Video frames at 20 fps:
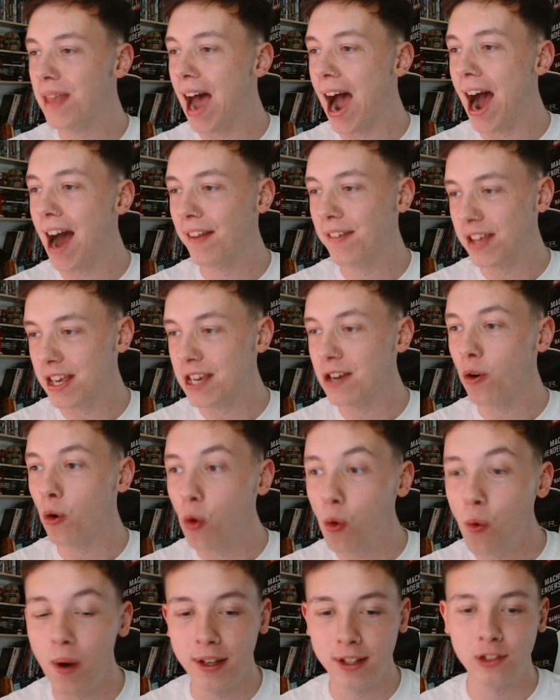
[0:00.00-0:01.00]
And he
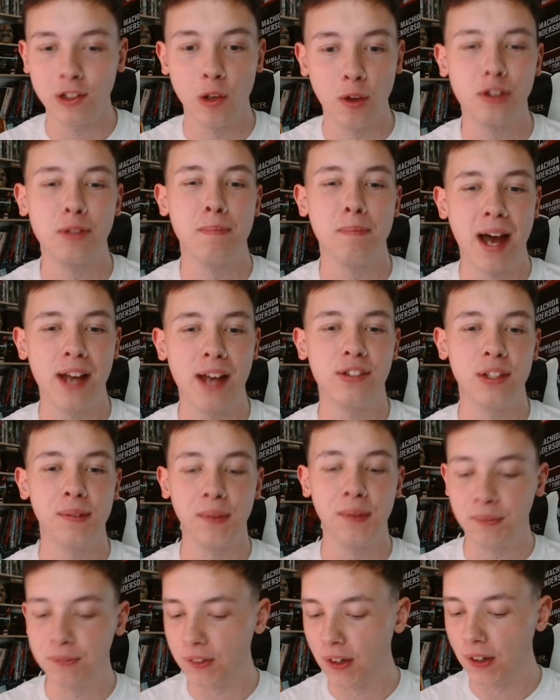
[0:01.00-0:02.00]
always looks massive
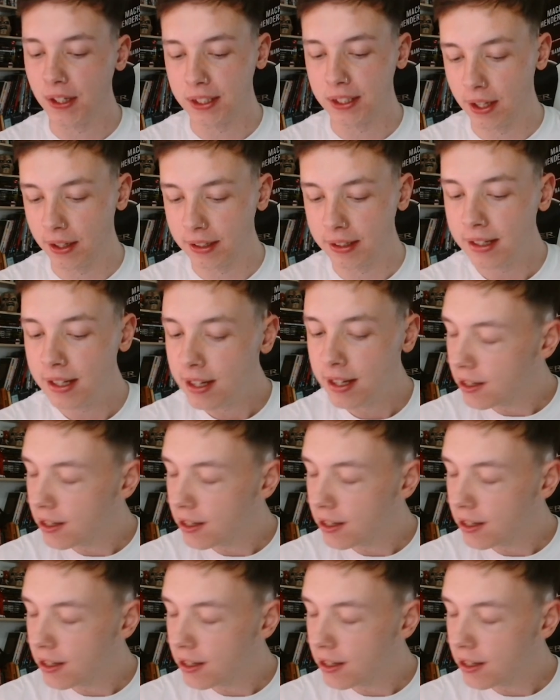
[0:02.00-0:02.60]
on fight night.